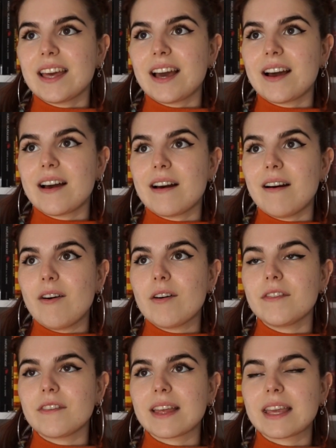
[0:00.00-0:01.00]

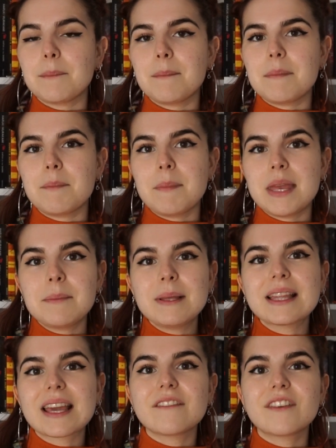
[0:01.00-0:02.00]
of like
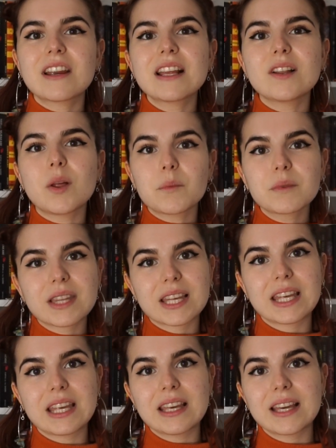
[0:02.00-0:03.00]
maybe like a very
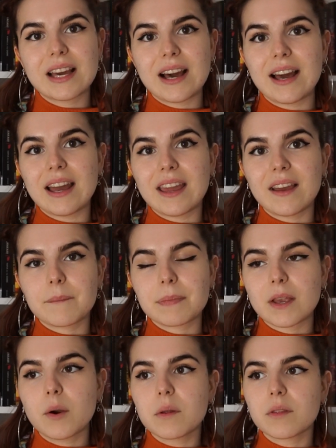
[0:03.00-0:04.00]
lonely guy
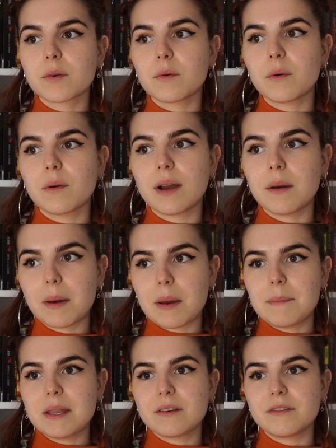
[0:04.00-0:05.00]
going through
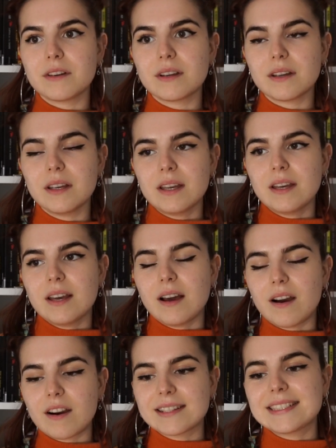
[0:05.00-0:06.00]
a bit of a
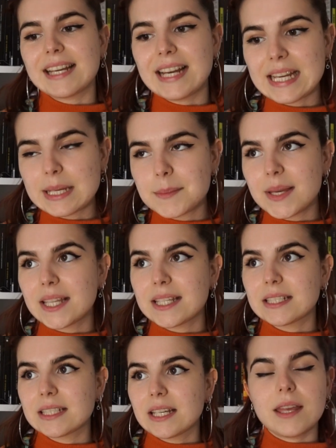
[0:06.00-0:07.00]
hard time.
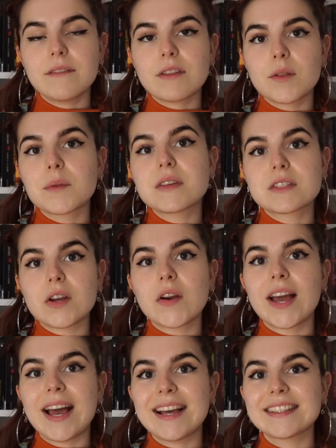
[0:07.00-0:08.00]
And even though the
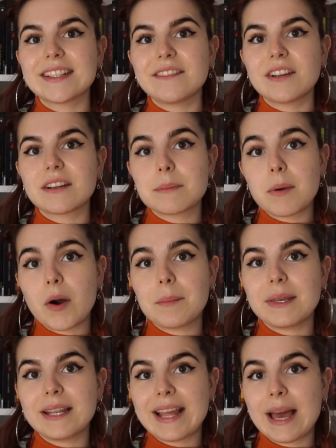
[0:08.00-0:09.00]
song has a very
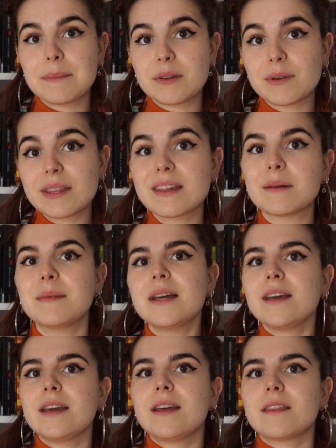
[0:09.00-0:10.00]
poppy and happy rhythm,
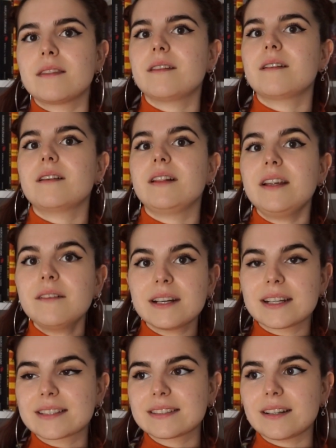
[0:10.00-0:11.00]
the
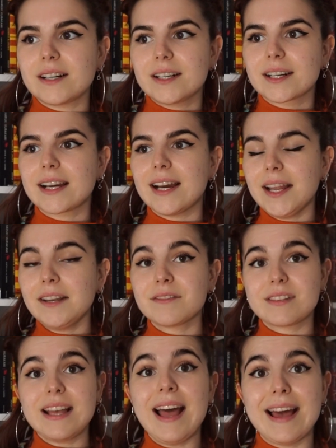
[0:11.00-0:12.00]
lyrics are kind of
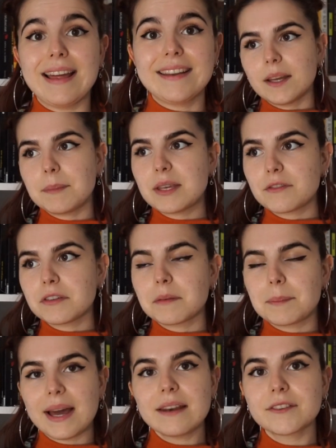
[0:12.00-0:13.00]
sad and make you
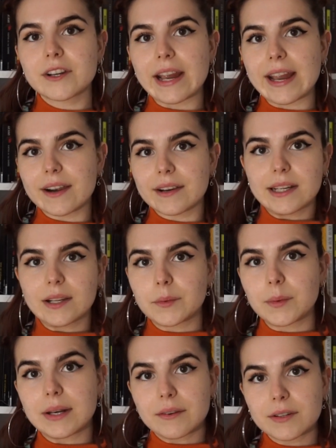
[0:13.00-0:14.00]
feel bad for Harry
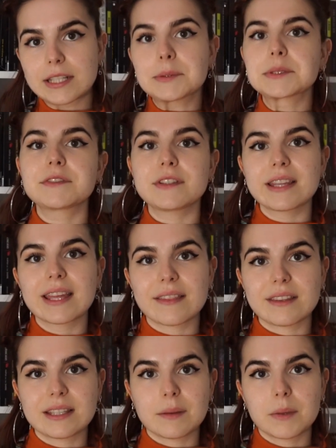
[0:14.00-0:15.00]
and whatever he was feeling
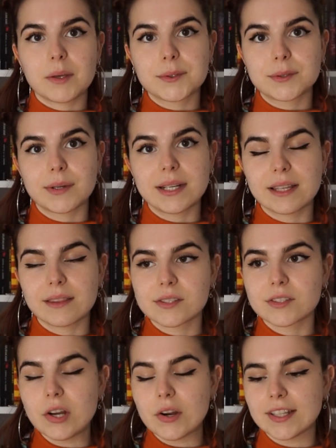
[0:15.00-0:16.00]
at the time he was writing the
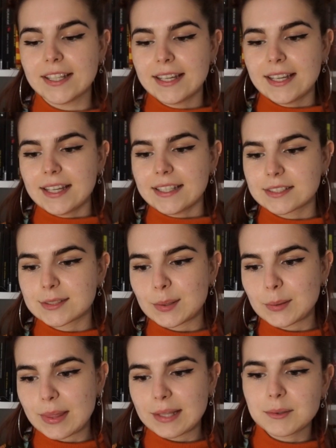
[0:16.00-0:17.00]
song. And
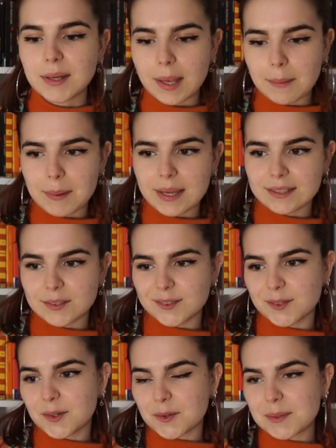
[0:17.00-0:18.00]
so that's why I picked
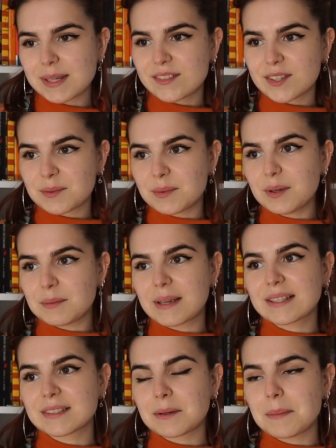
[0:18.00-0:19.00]
Norwegian Wood,
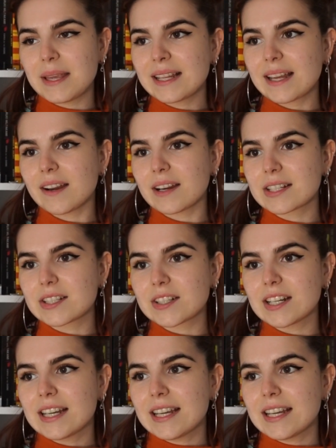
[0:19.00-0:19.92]
because our main character